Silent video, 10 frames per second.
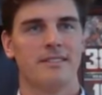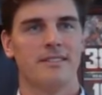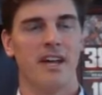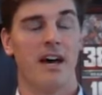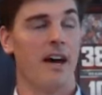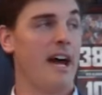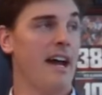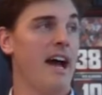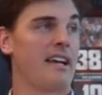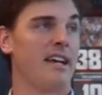No,
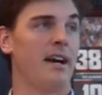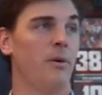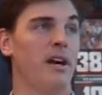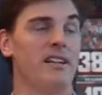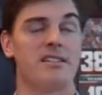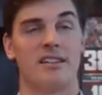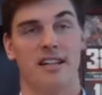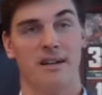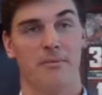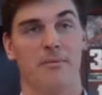I, I can't wait to see
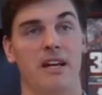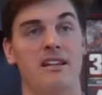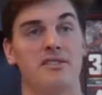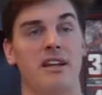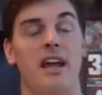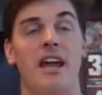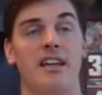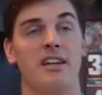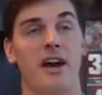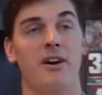him. He's
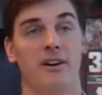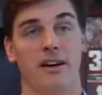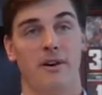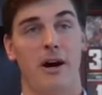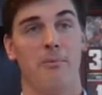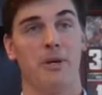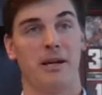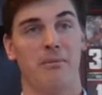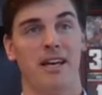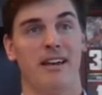you know, of all
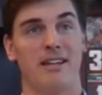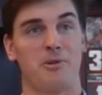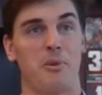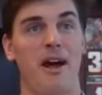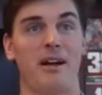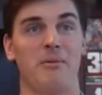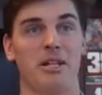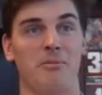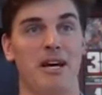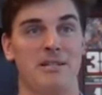big men, he's probably gonna be
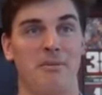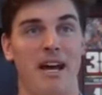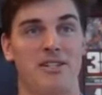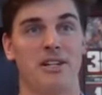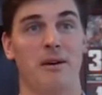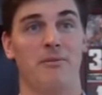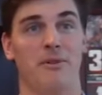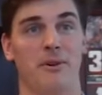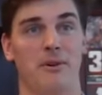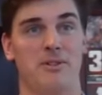the best matchup
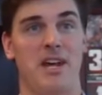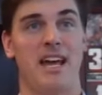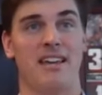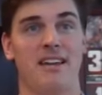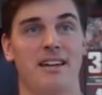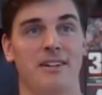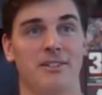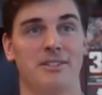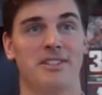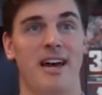for Zach Edey
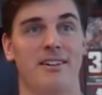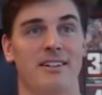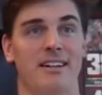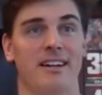on Saturday.